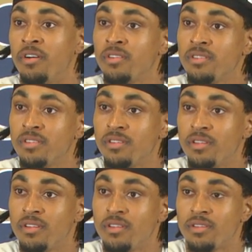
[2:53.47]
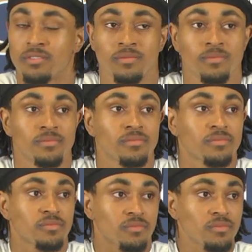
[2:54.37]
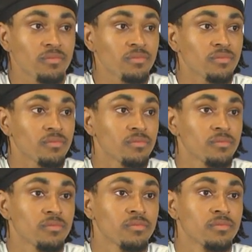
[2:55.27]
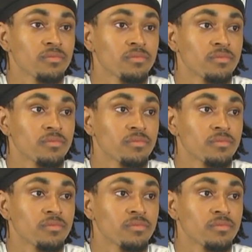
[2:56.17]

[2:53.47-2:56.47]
Thank you. Time for one or two more for Clayton.